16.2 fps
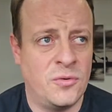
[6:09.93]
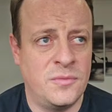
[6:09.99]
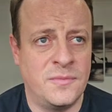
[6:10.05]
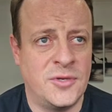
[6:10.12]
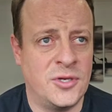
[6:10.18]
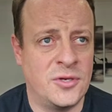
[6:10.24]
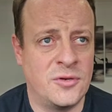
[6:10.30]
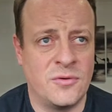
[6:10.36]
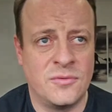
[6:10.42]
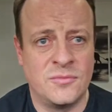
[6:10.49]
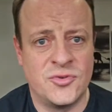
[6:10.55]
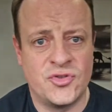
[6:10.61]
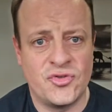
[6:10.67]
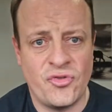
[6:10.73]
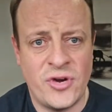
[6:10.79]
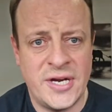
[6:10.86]
Do you call them
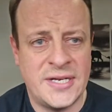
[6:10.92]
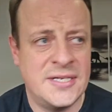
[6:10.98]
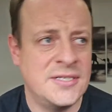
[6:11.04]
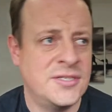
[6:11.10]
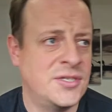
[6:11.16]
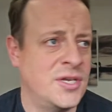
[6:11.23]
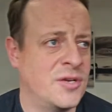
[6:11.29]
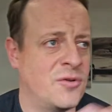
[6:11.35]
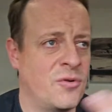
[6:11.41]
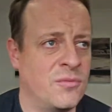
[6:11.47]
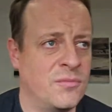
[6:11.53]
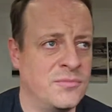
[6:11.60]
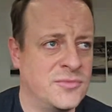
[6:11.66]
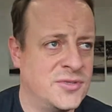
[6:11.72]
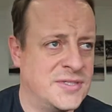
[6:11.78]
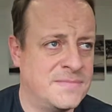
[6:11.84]
strikers? Do you call them
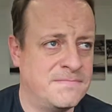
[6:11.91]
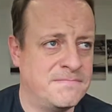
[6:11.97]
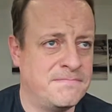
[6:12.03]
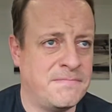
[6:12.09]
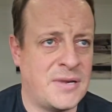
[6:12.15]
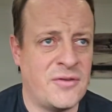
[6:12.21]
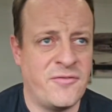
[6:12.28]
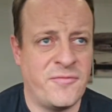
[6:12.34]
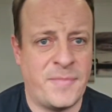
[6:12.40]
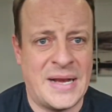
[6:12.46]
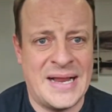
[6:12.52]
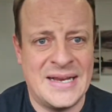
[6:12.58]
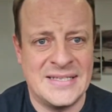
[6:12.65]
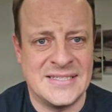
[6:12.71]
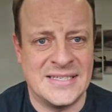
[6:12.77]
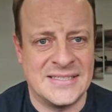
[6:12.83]
both playing
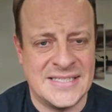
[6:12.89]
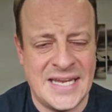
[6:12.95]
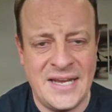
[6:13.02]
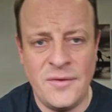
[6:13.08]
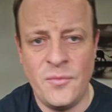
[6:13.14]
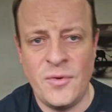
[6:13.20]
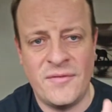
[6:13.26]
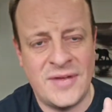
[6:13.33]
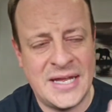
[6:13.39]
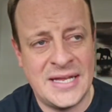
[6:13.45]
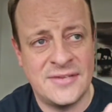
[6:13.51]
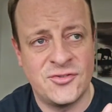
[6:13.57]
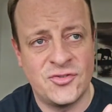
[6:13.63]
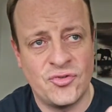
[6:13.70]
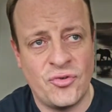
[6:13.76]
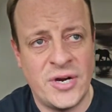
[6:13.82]
as a 10 without a
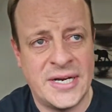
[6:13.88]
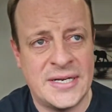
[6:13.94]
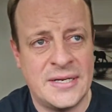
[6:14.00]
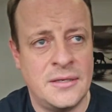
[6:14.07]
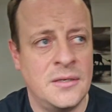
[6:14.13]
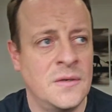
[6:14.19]
striker?